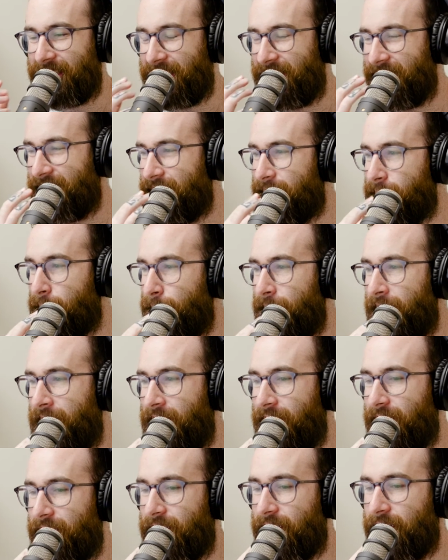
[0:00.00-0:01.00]
It's
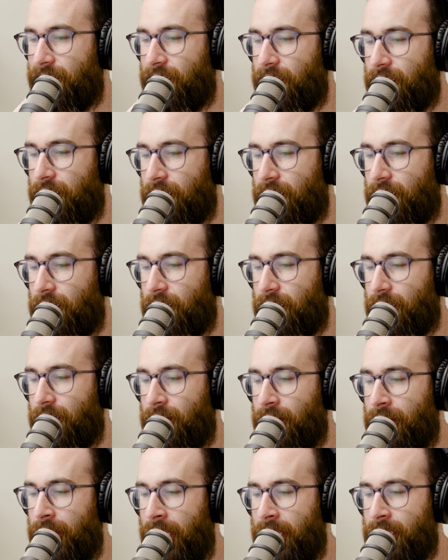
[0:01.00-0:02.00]
about
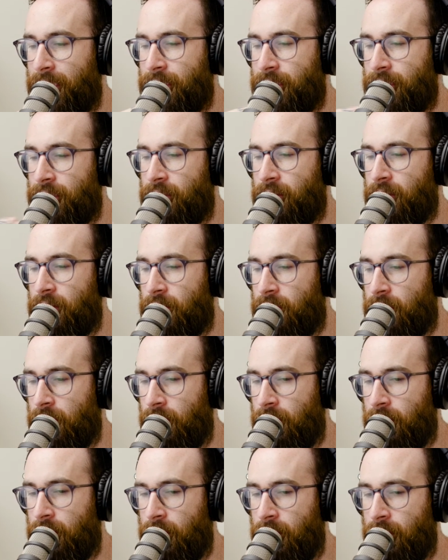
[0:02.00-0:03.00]
that
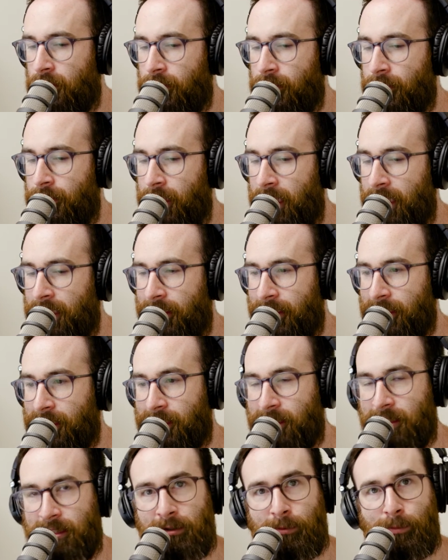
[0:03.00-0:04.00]
girl that like
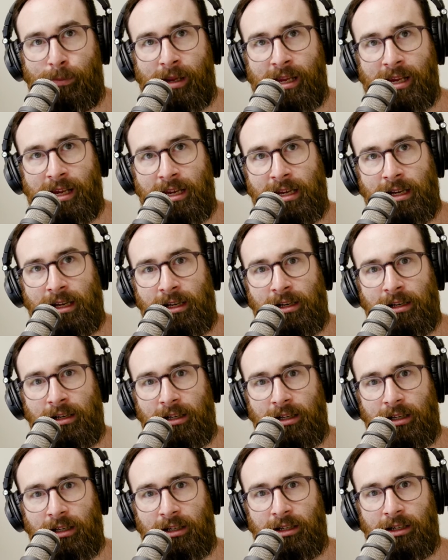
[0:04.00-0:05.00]
disappeared
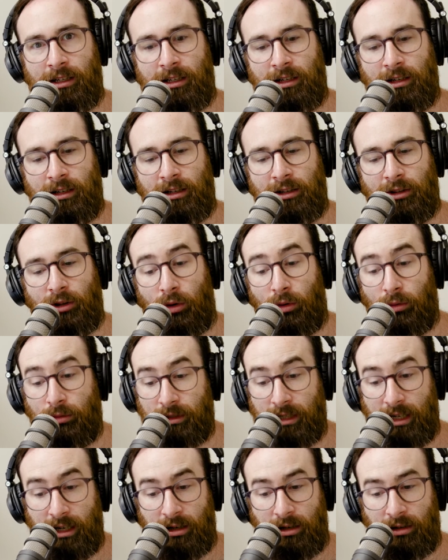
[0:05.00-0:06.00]
in the
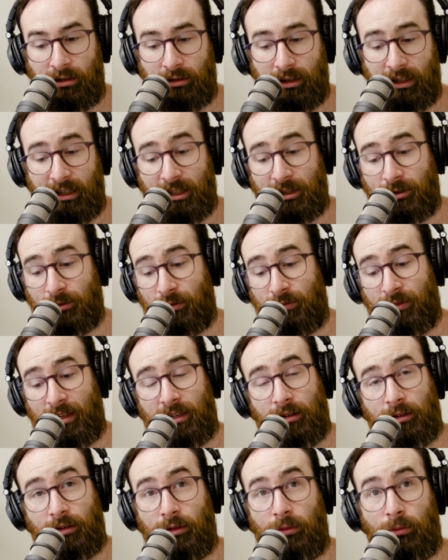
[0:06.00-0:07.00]
hotel, and then she was
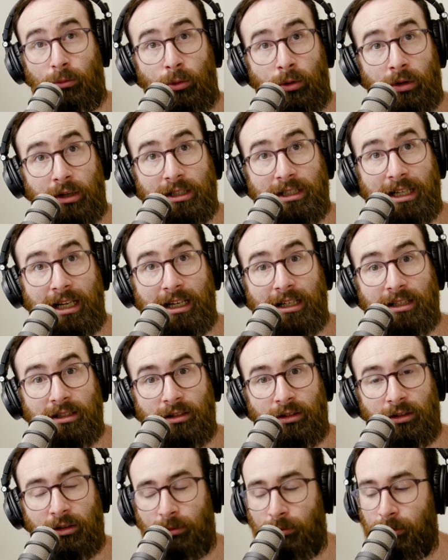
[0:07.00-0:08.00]
found on the water tanks
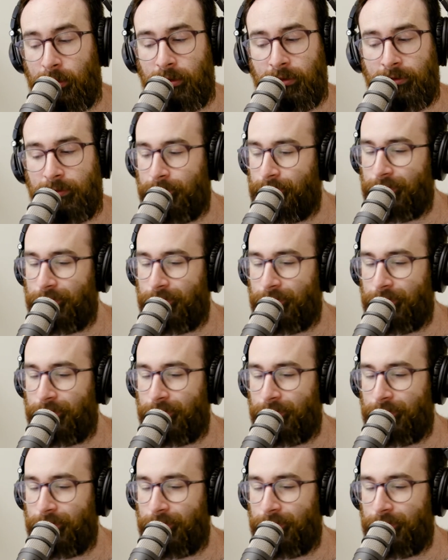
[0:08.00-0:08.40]
on the roof.